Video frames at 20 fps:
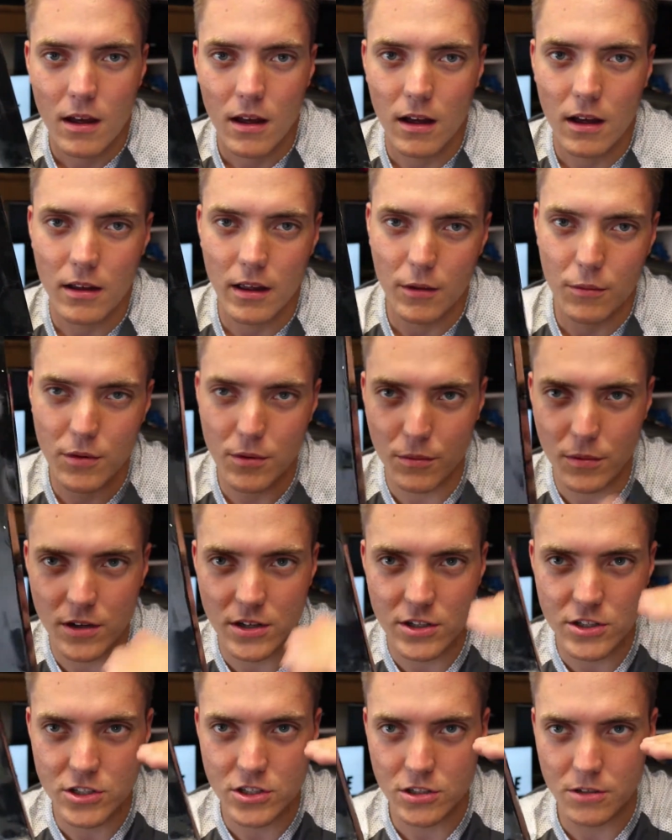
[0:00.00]
like
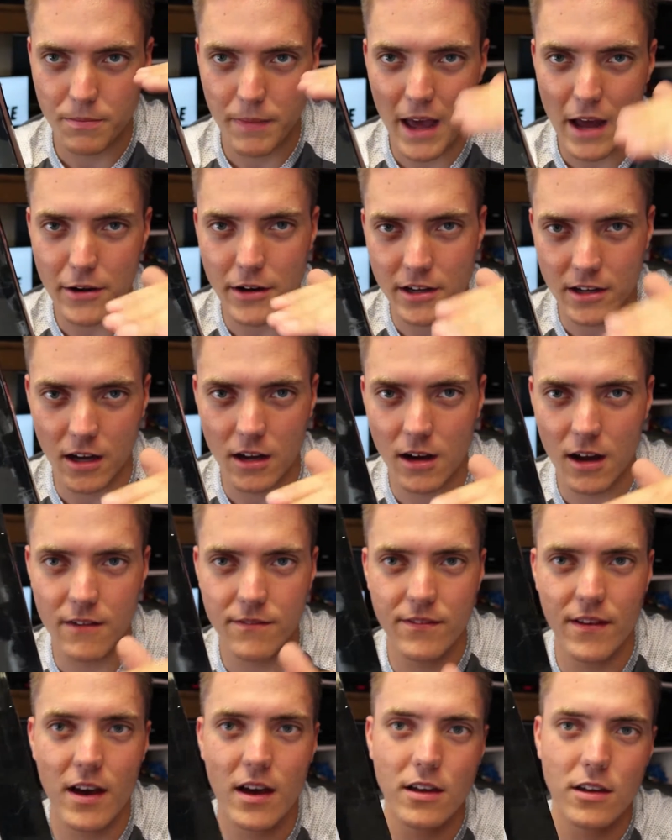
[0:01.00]
what is your battery
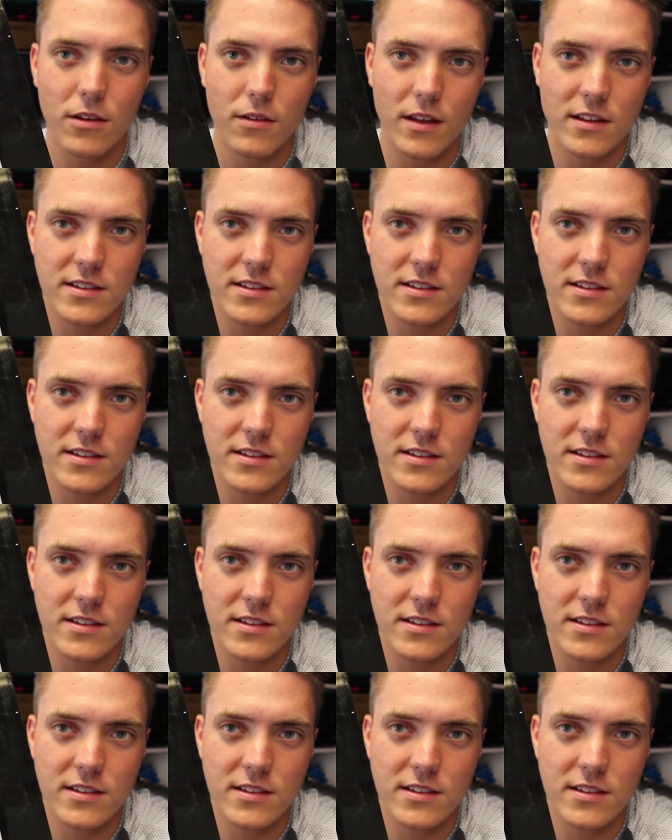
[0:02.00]
cutoff value,